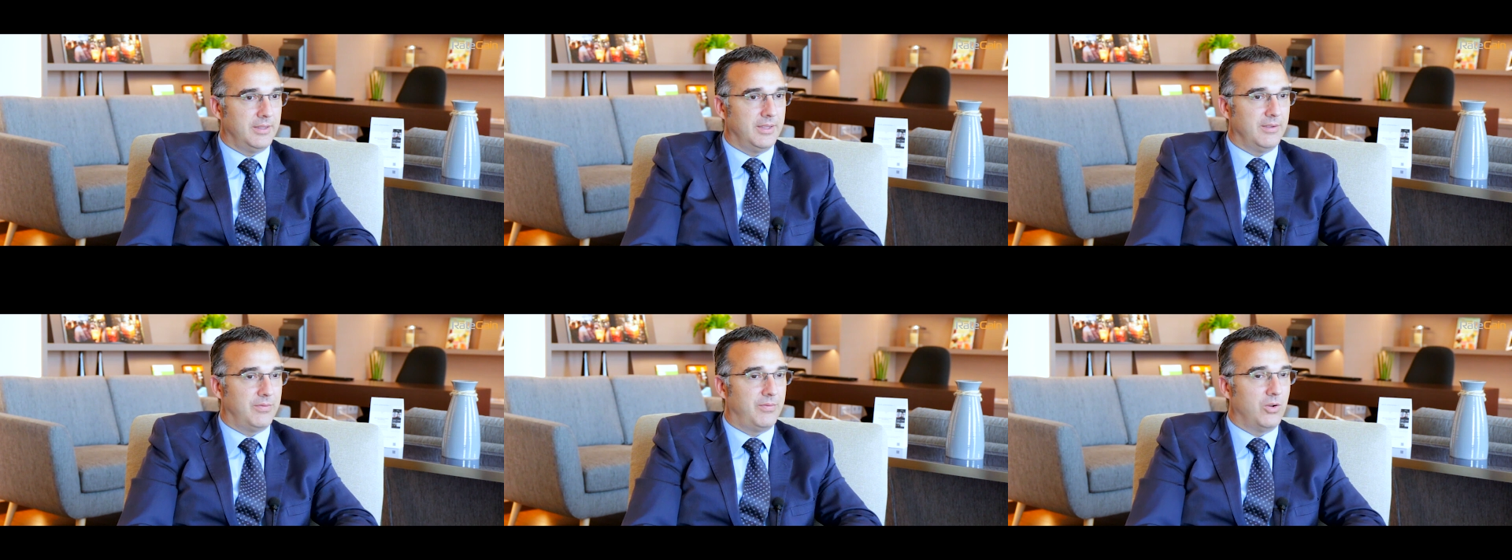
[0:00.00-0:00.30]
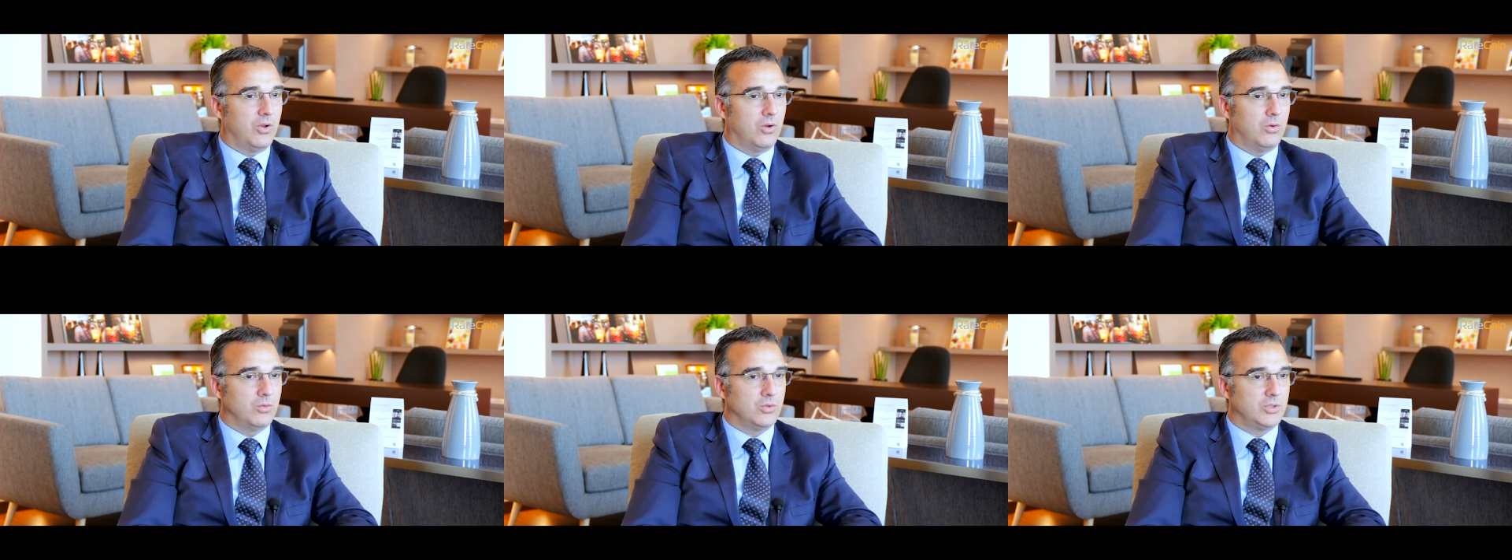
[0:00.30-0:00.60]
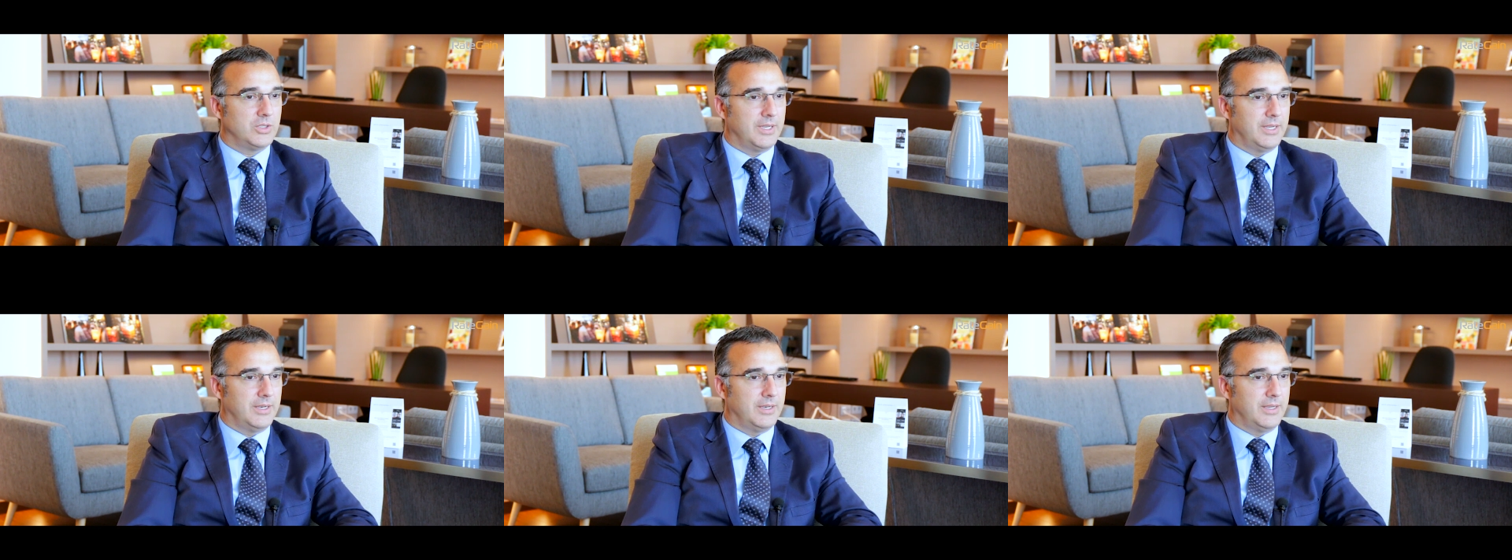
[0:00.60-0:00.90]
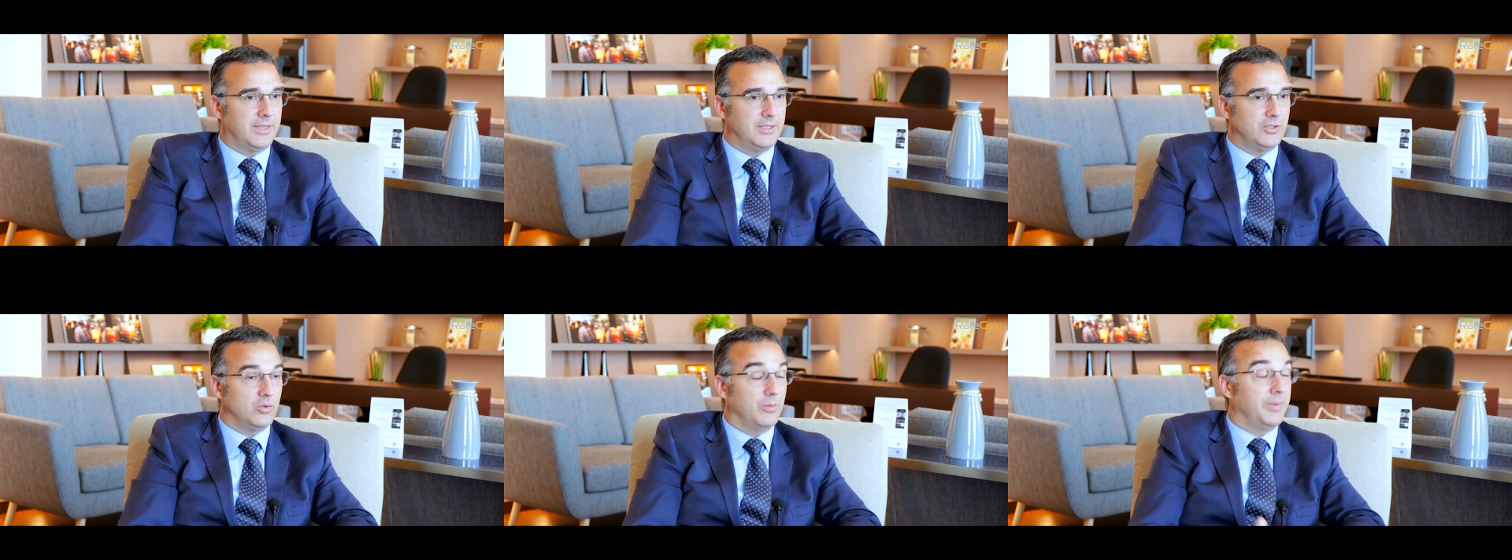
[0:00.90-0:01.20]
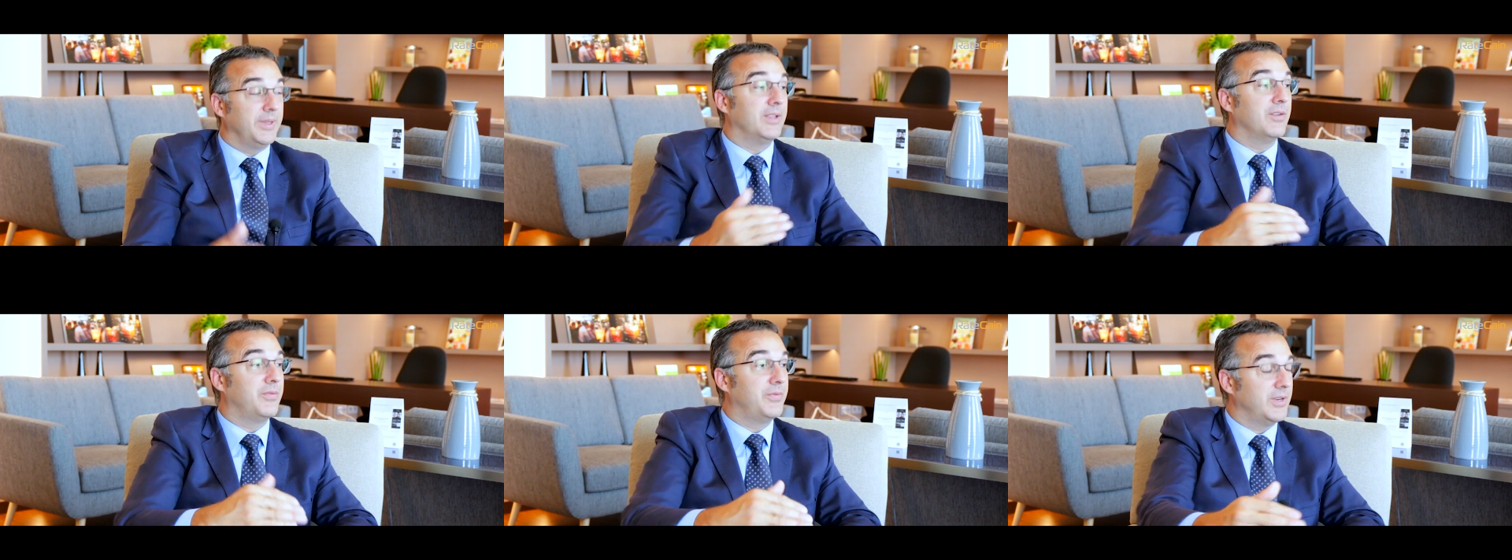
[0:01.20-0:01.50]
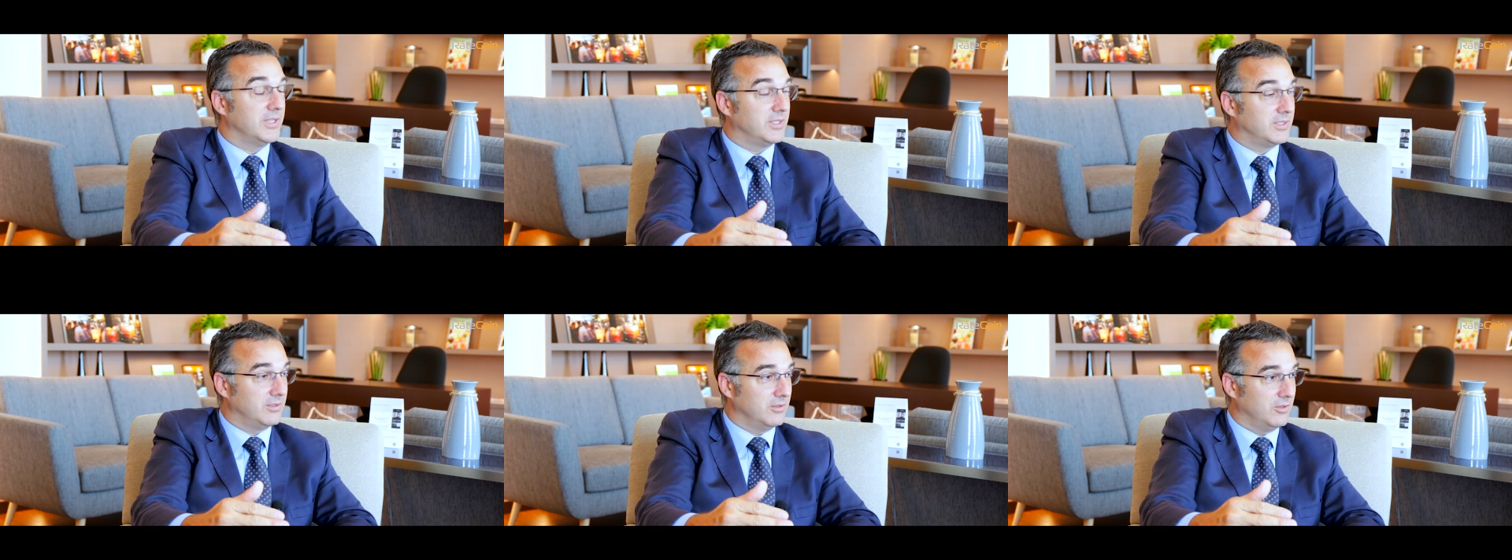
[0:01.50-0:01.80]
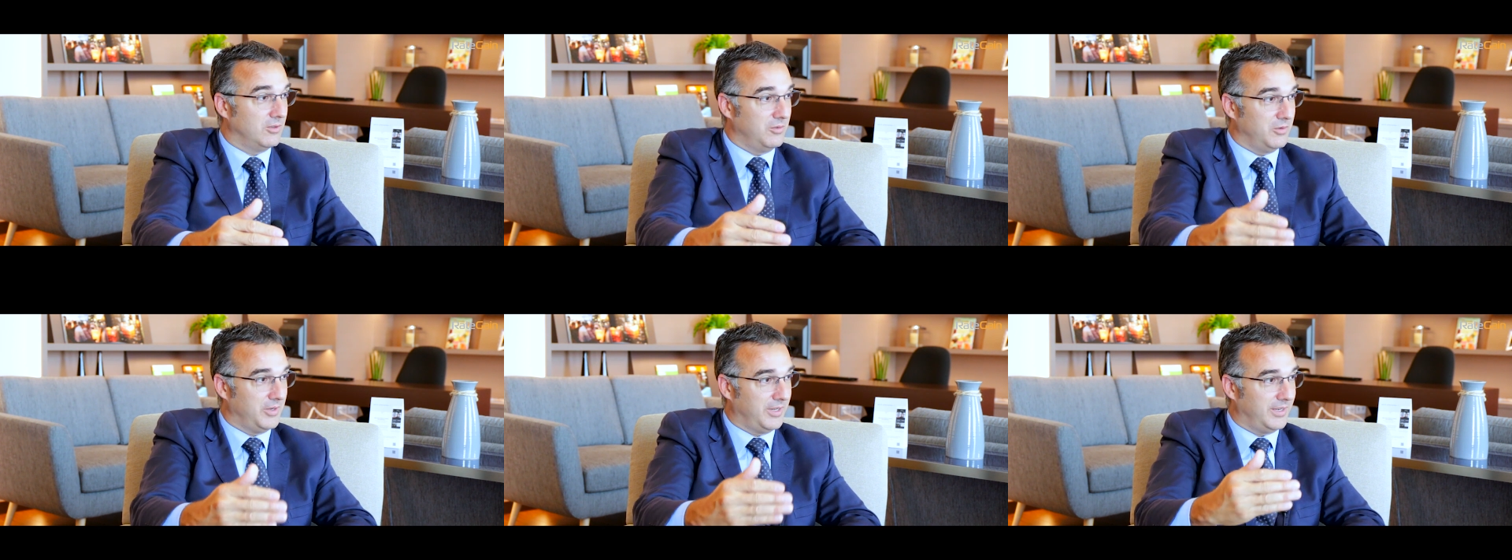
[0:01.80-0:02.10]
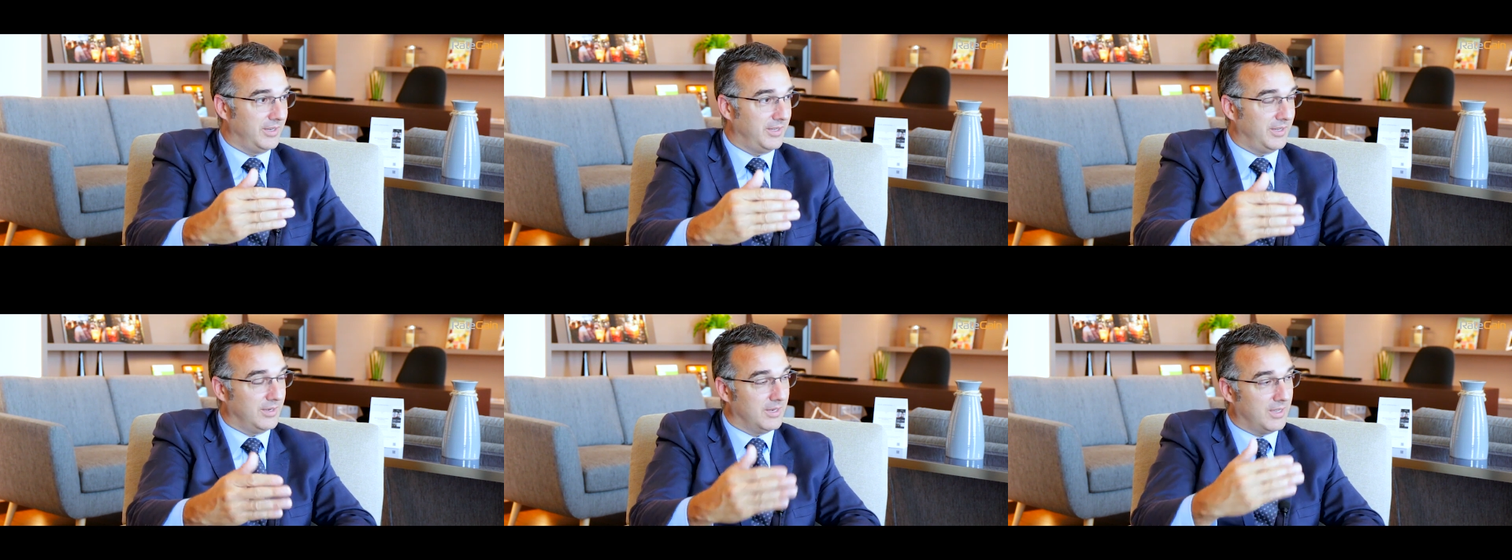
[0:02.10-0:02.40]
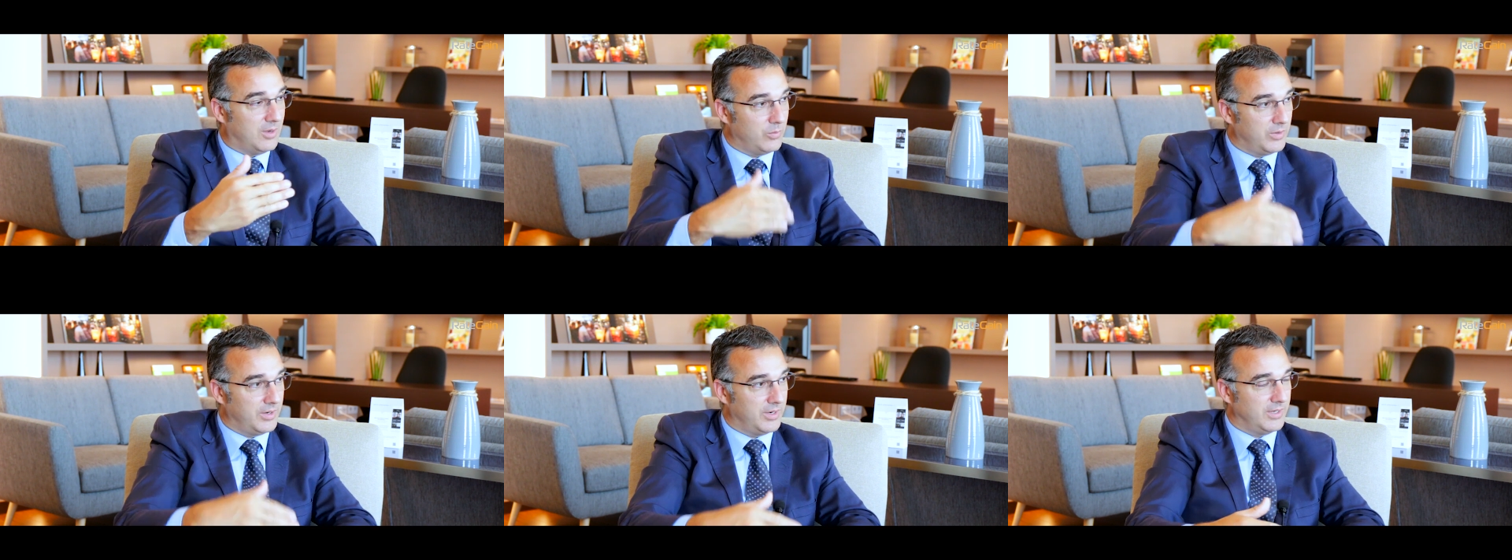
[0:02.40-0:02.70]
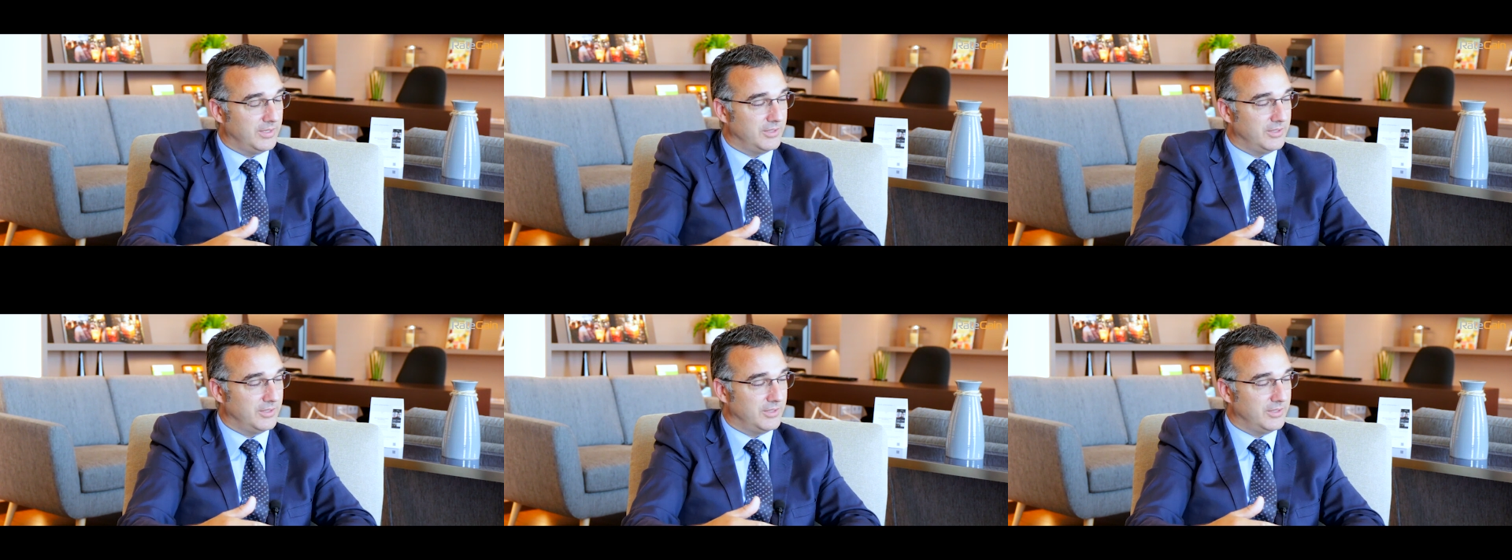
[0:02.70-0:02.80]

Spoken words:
the flows and to be the first, no? In our